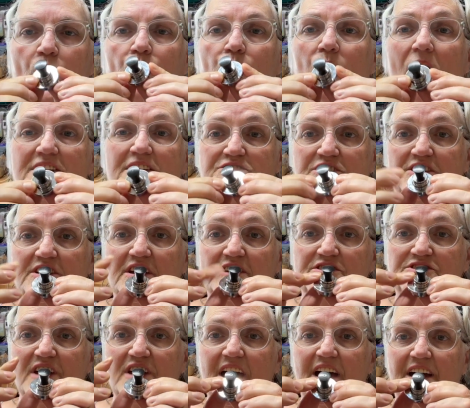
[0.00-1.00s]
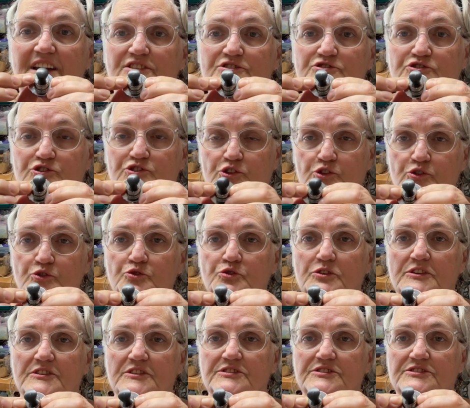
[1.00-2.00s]
weight that gets added to
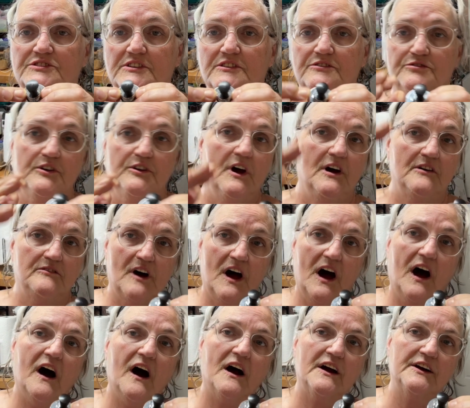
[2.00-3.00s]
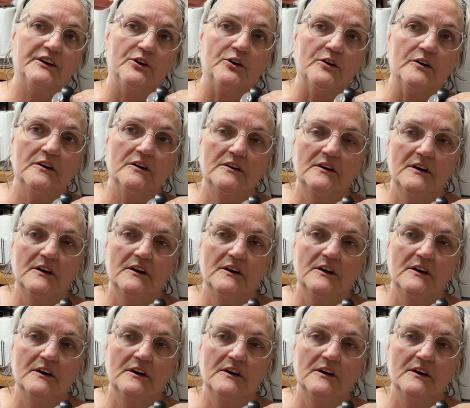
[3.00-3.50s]
this if you have a higher